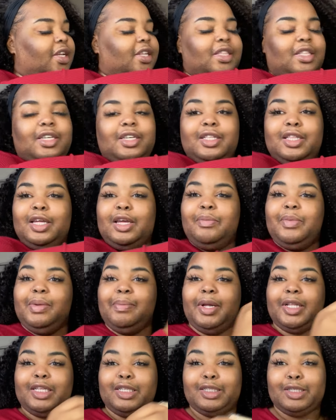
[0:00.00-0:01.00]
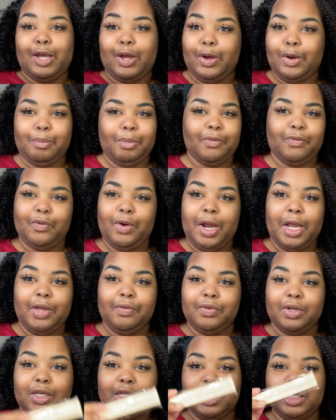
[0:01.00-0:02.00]
Look, look at me about to talk before I
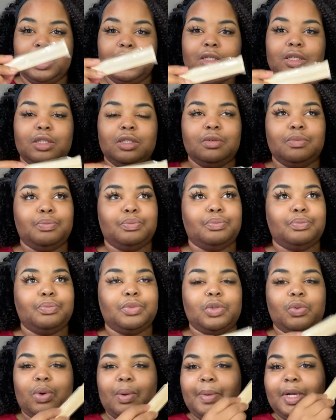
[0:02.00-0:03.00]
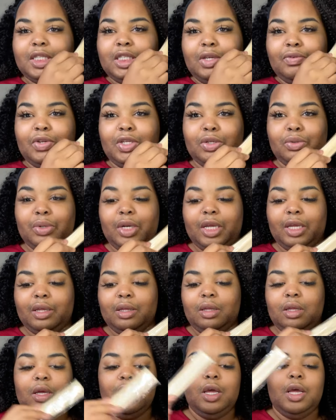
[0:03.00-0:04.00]
even looked. Why my TV do that?
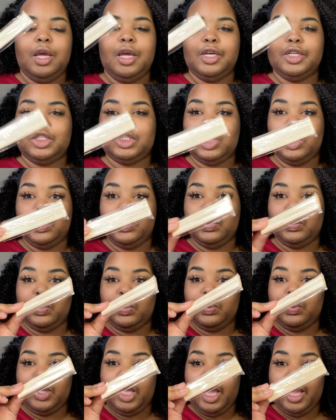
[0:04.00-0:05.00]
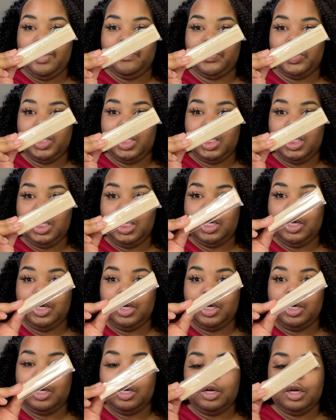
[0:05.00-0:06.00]
So we have it
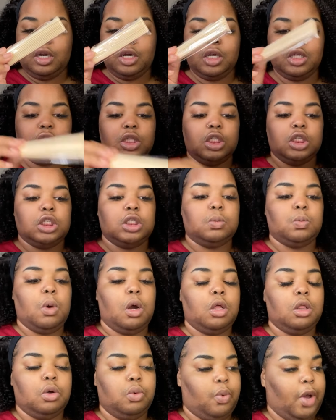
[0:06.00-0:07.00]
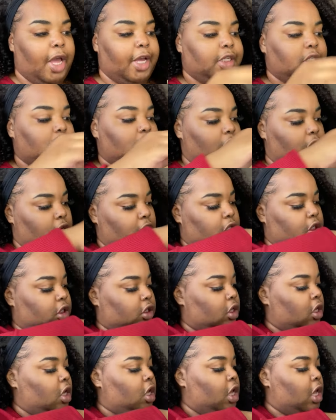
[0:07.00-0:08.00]
here, the smaller wax sticks.
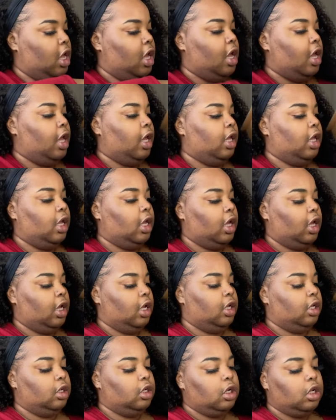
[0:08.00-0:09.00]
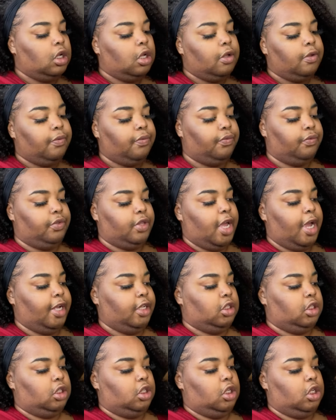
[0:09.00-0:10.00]
And
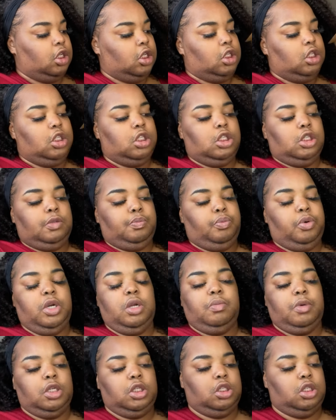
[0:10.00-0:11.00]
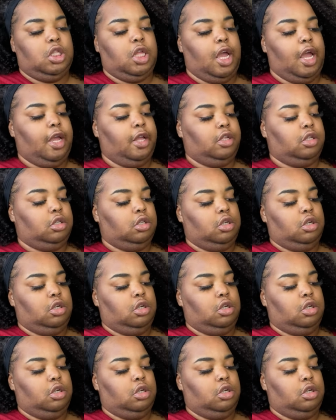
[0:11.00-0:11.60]
that is pretty much that.